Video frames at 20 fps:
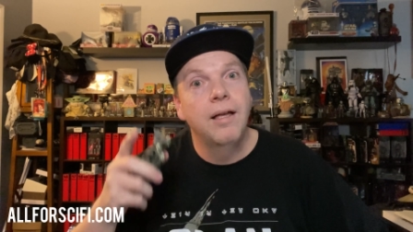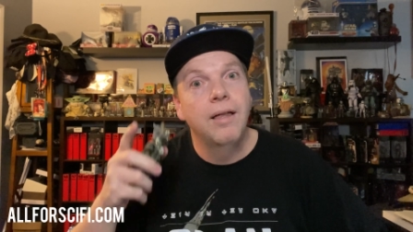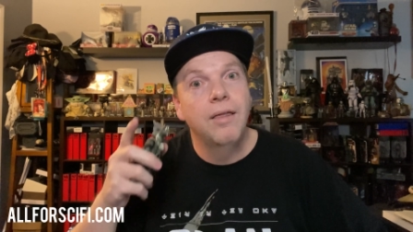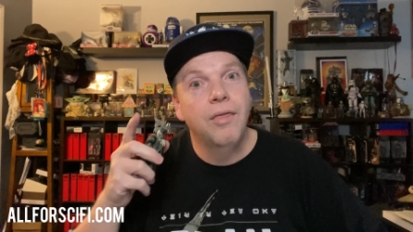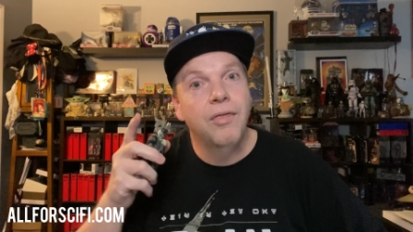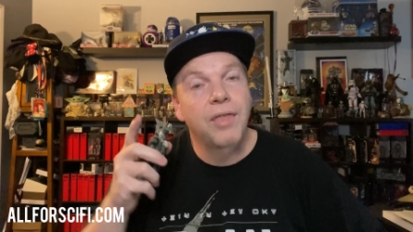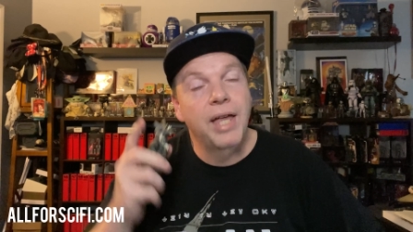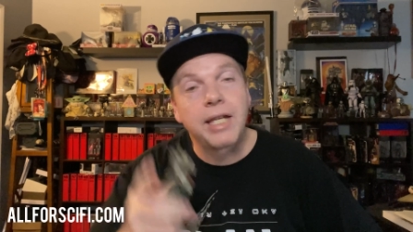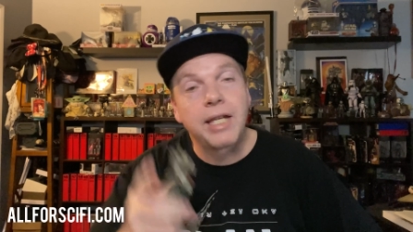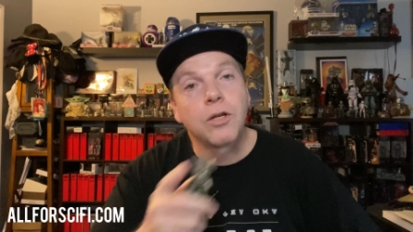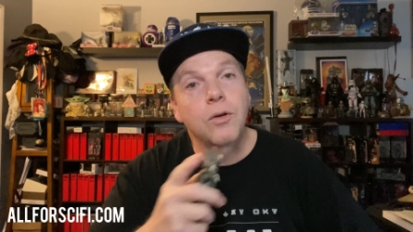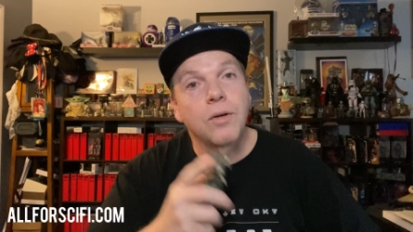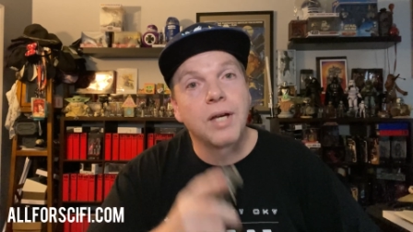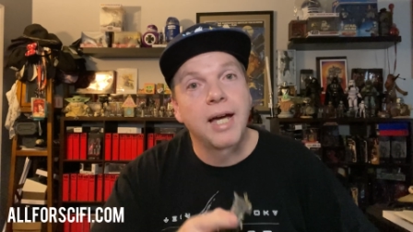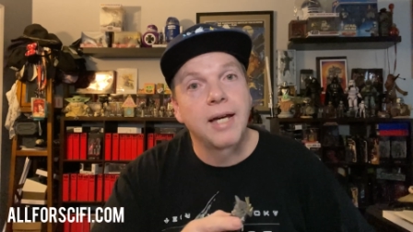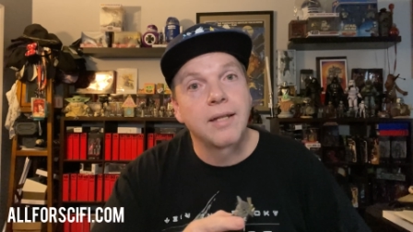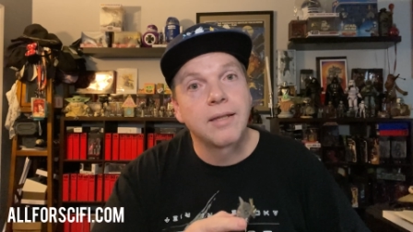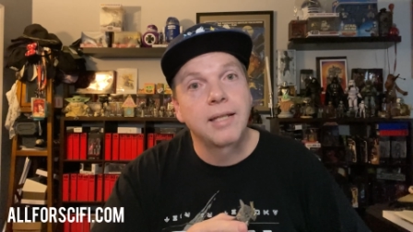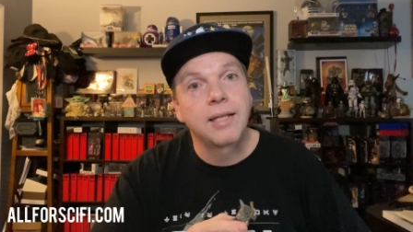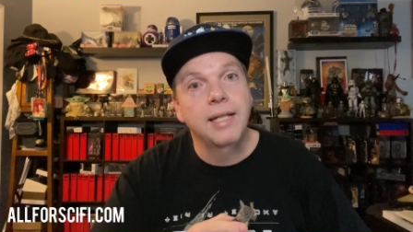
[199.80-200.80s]
Thank you,
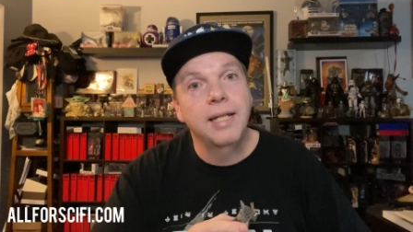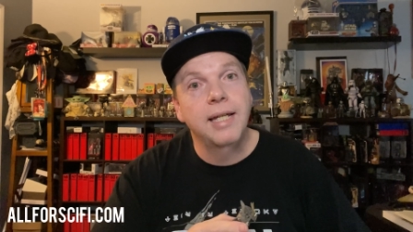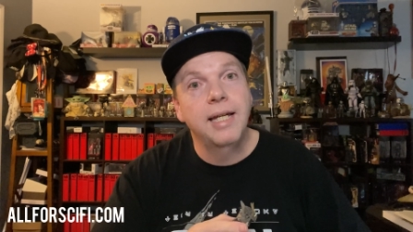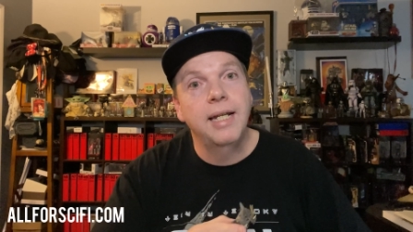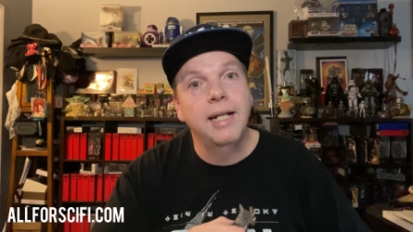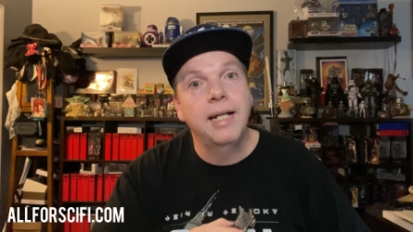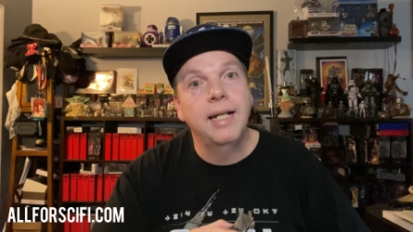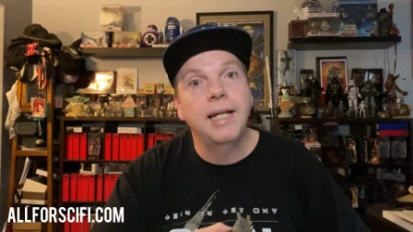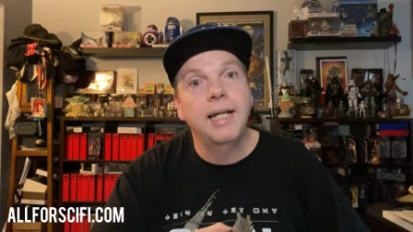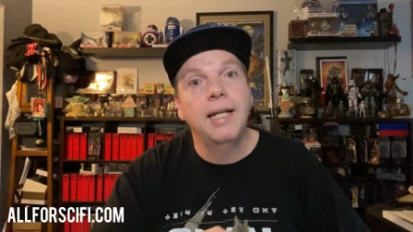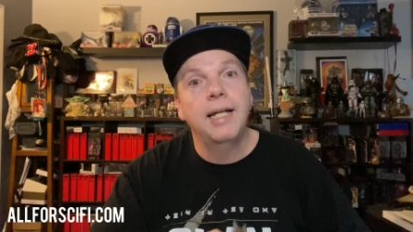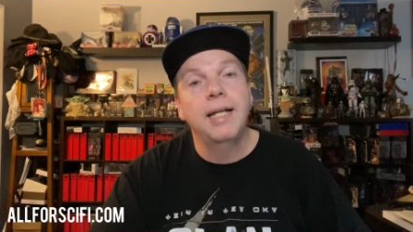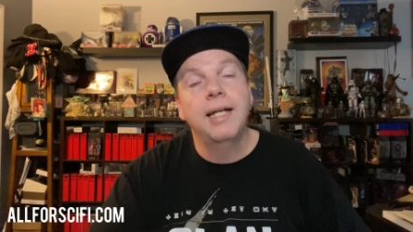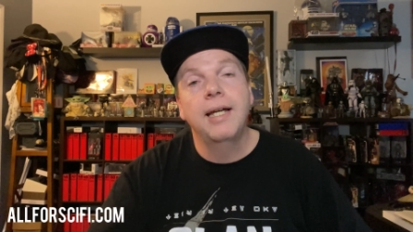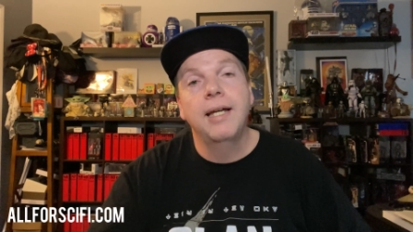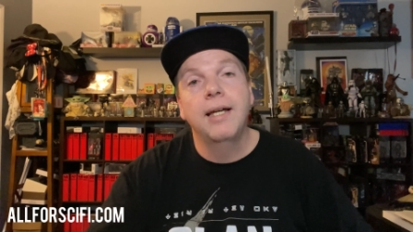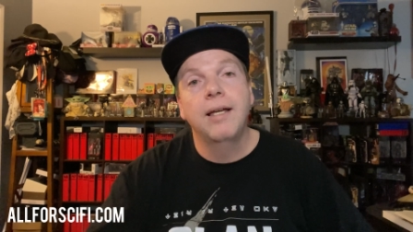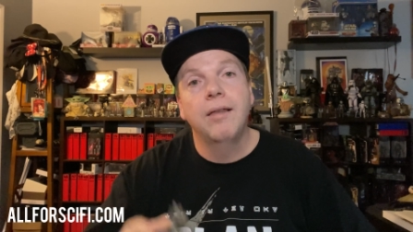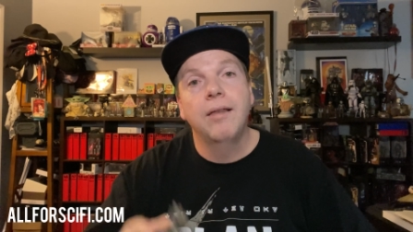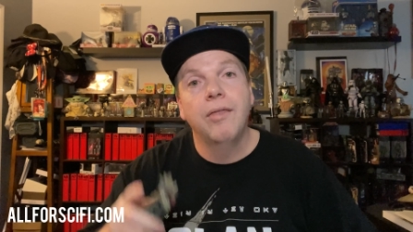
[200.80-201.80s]
Kathleen Kennedy.
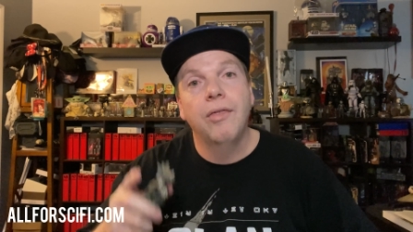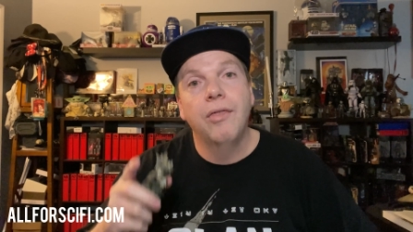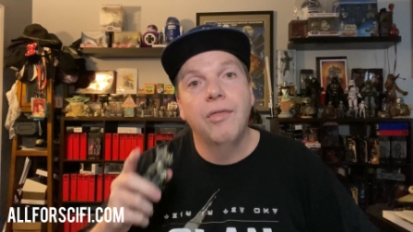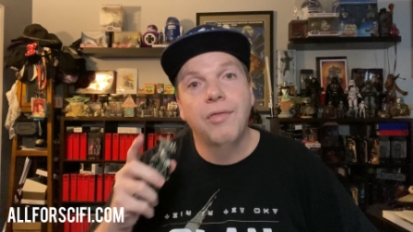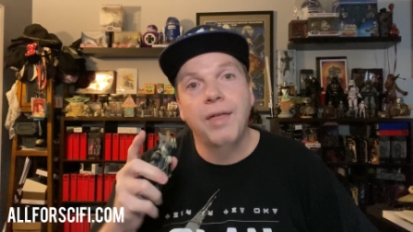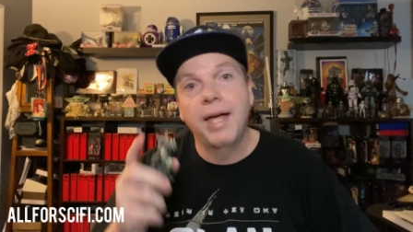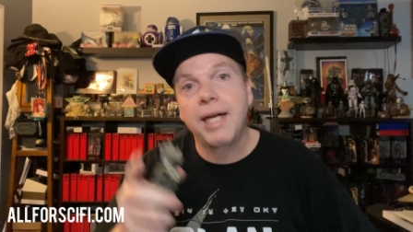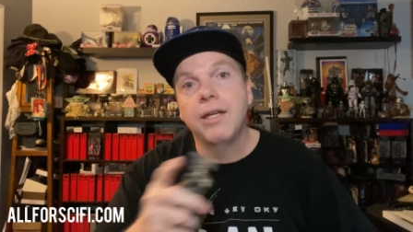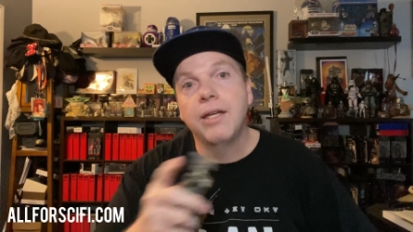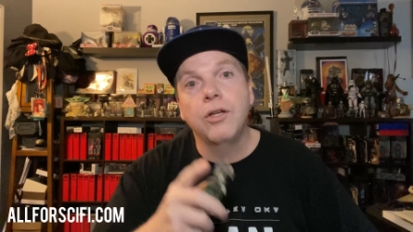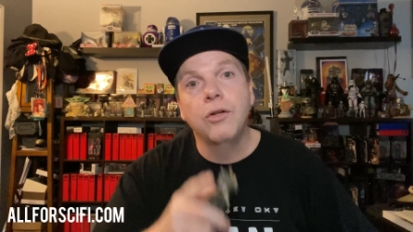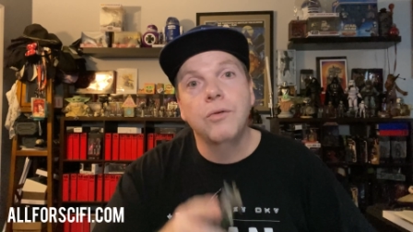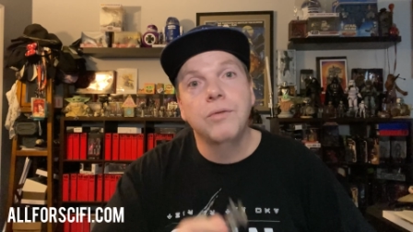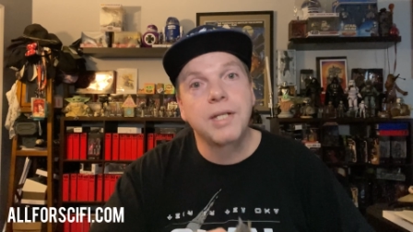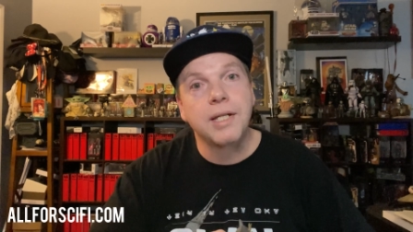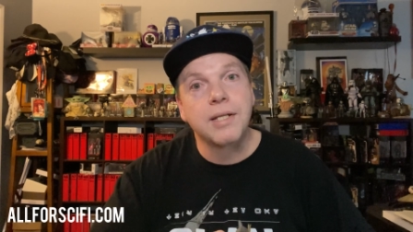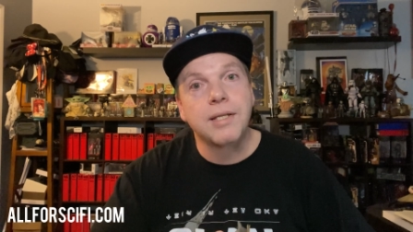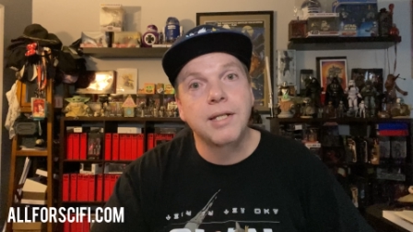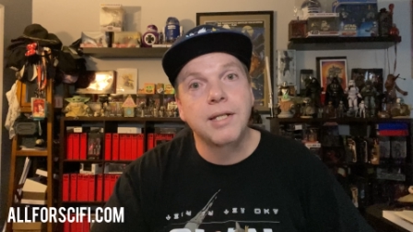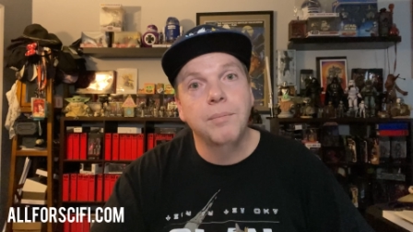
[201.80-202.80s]
Thank you,
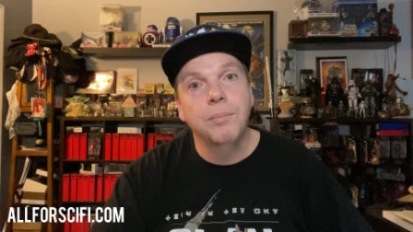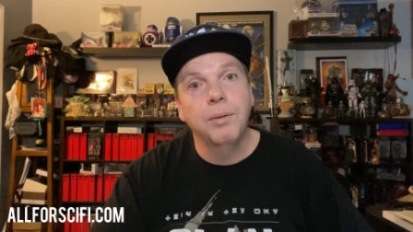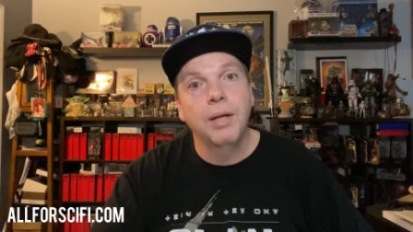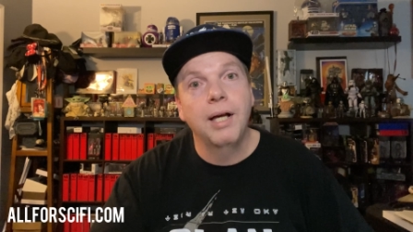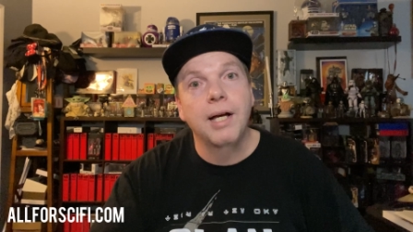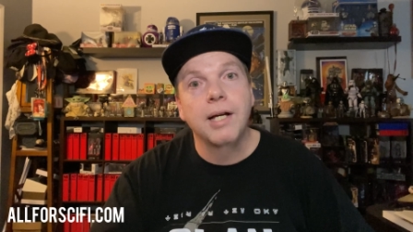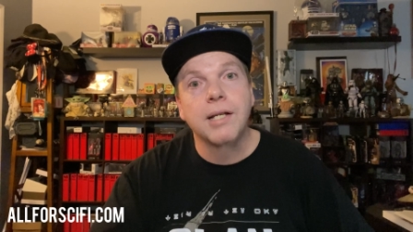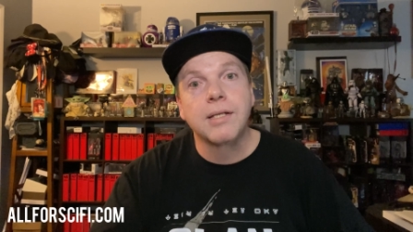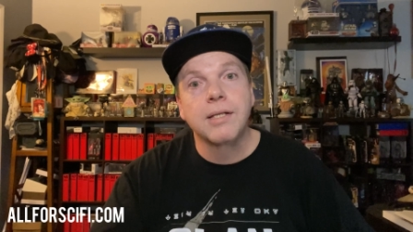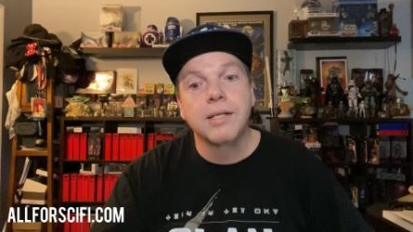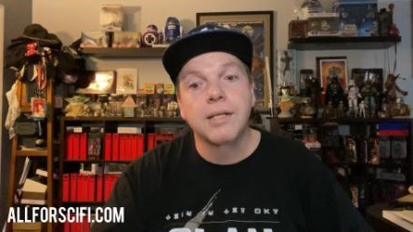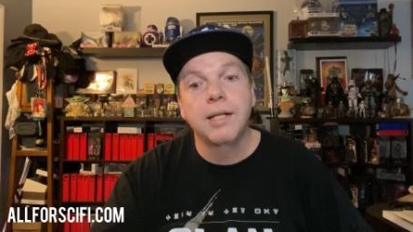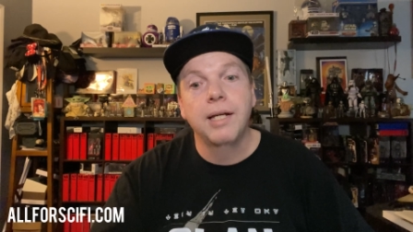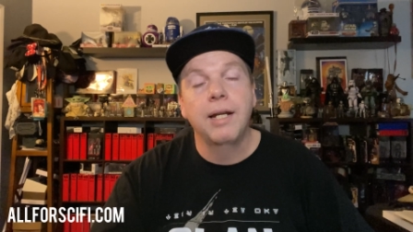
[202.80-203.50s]
Disney Plus.